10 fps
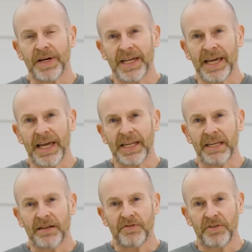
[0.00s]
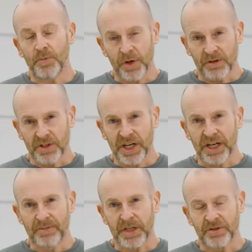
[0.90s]
by any of the world's
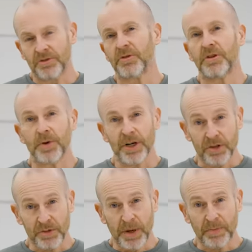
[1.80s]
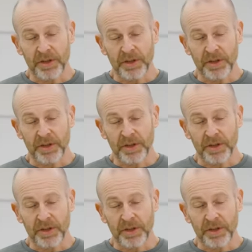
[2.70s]
armies, although they were used by